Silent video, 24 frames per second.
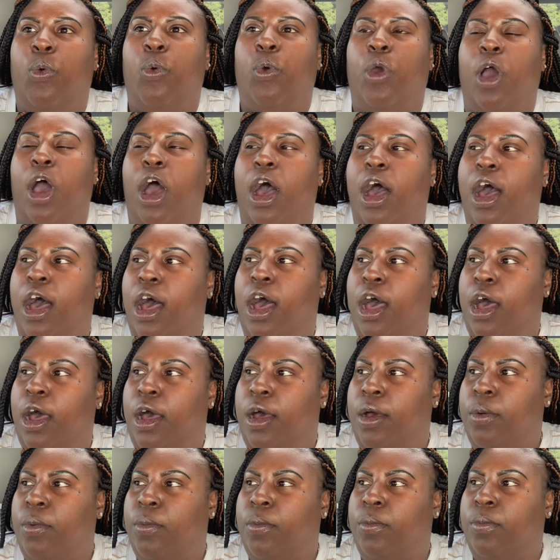
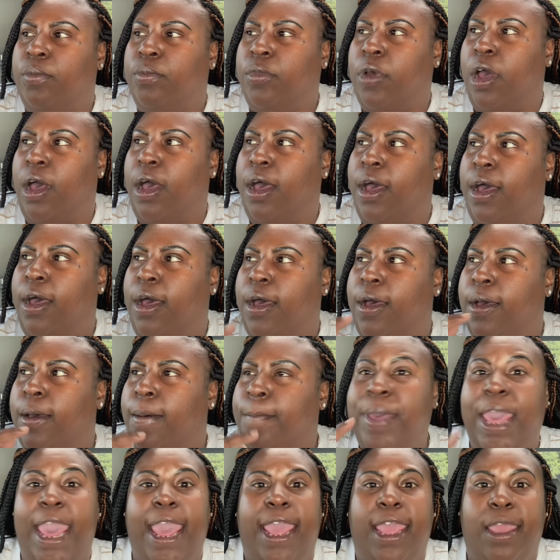
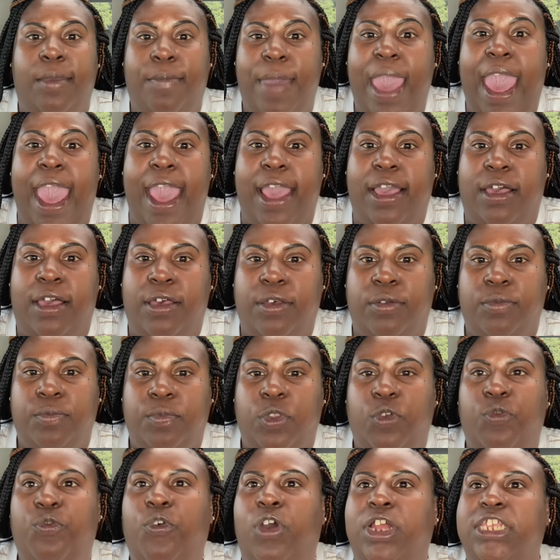paid back
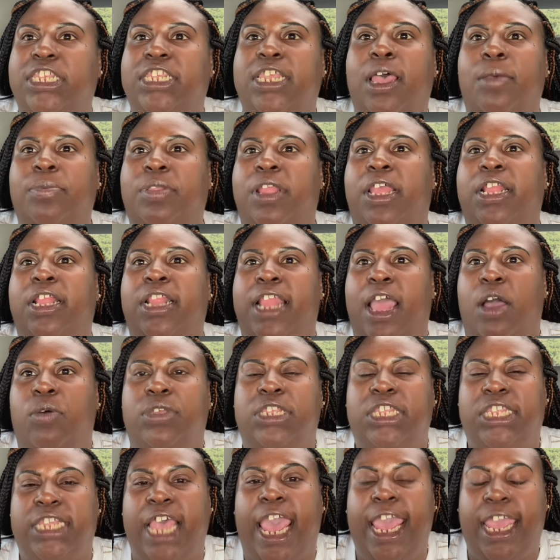for something that
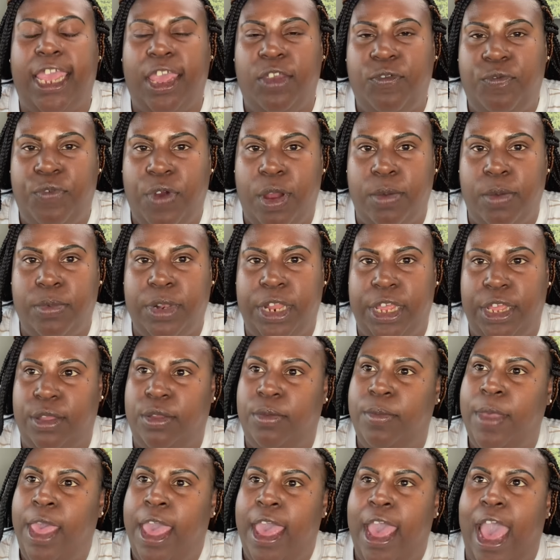was taken from
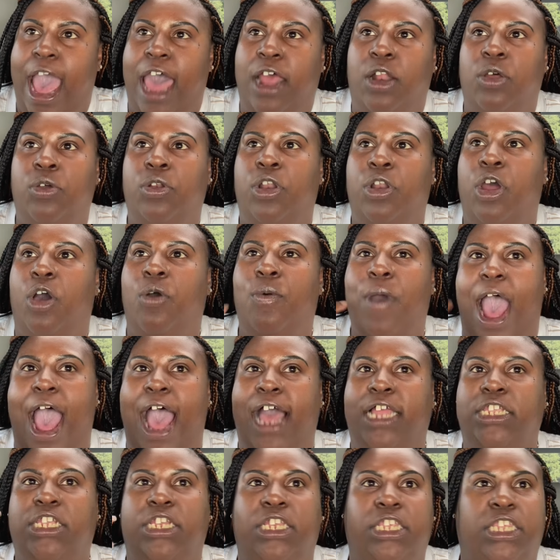them. I don't know why
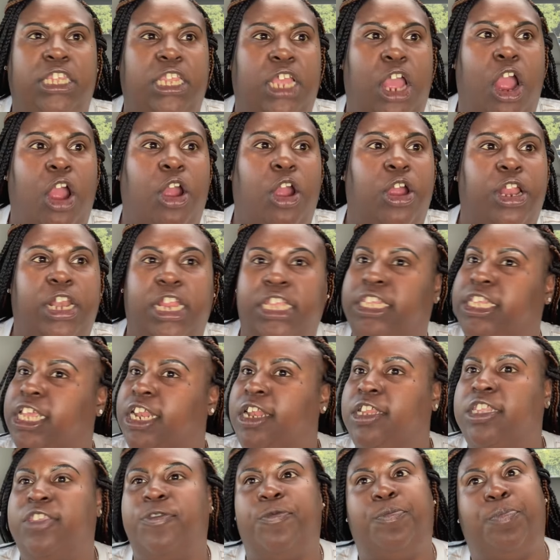I just heard this
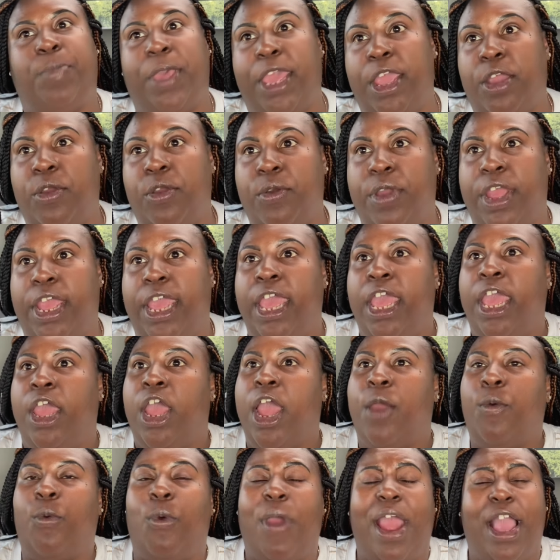in the spirit,
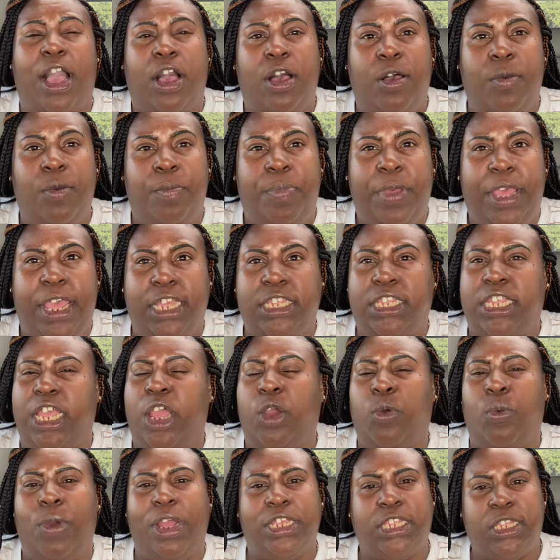recompense
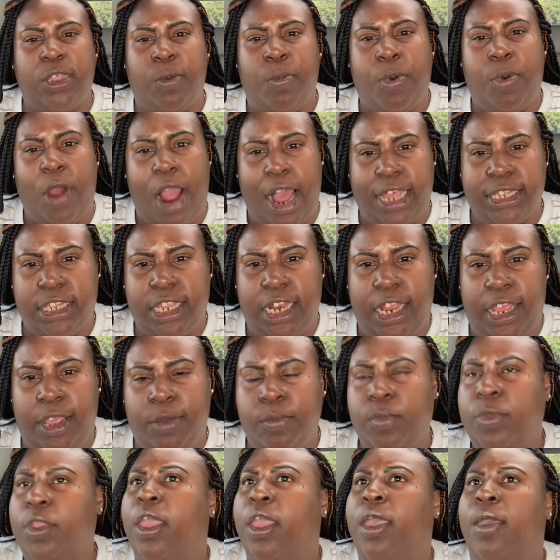and reciprocity.
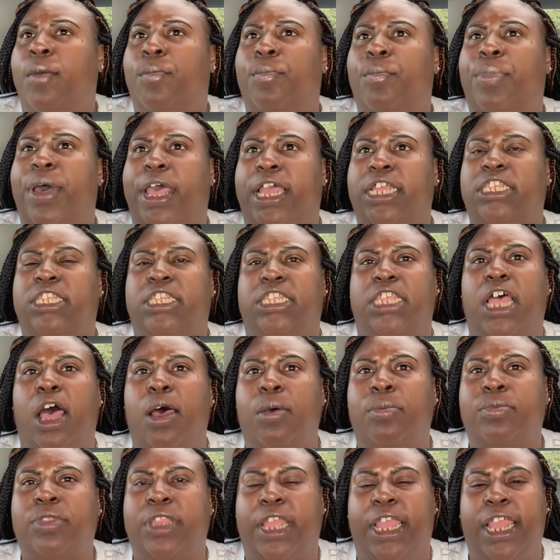But
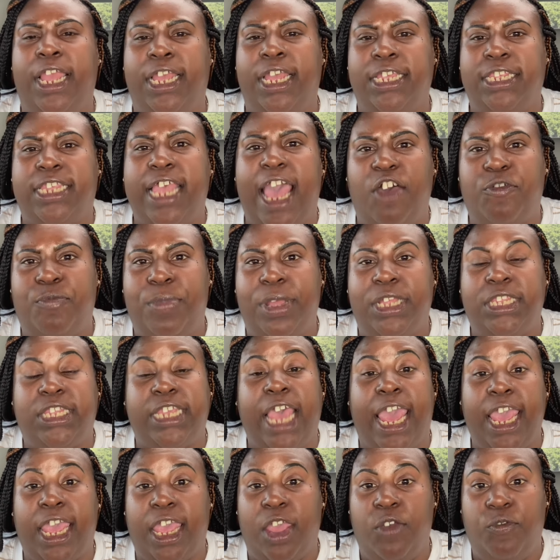some things have been
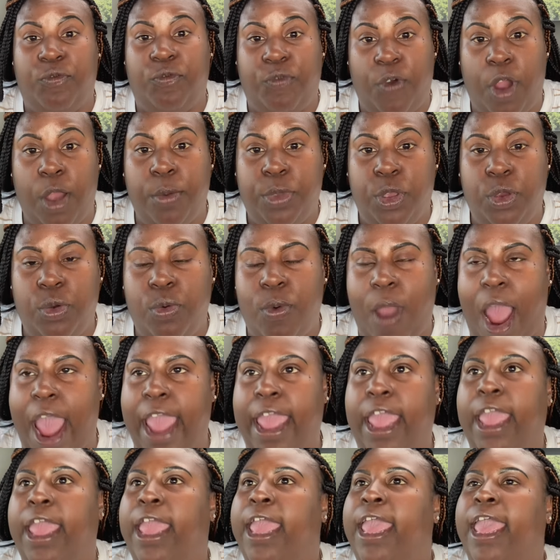taken from you,
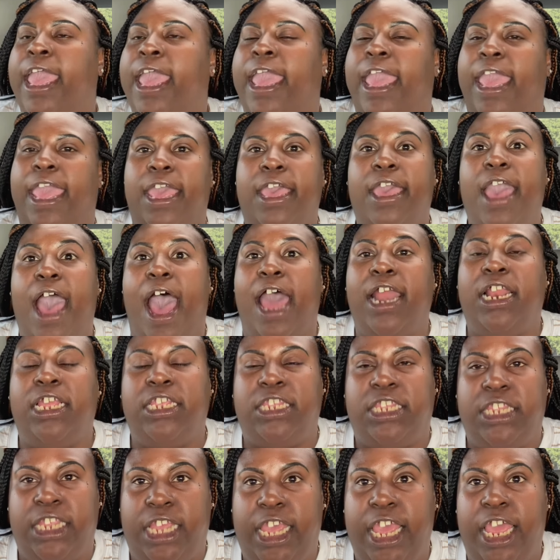right? And God
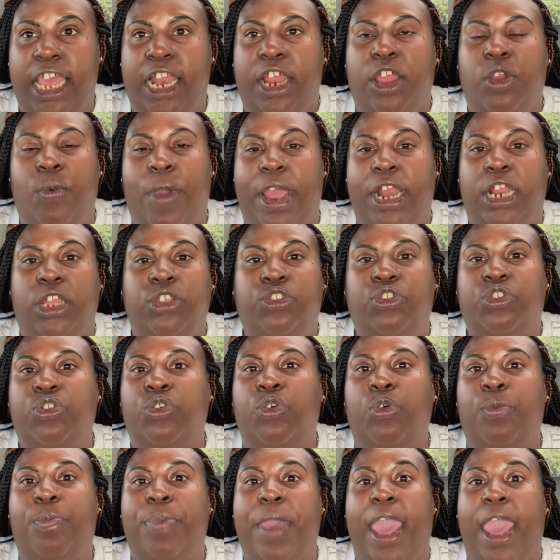is getting ready
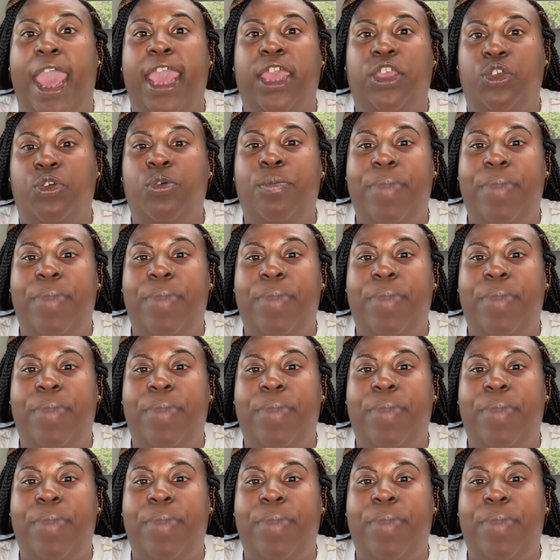to pay you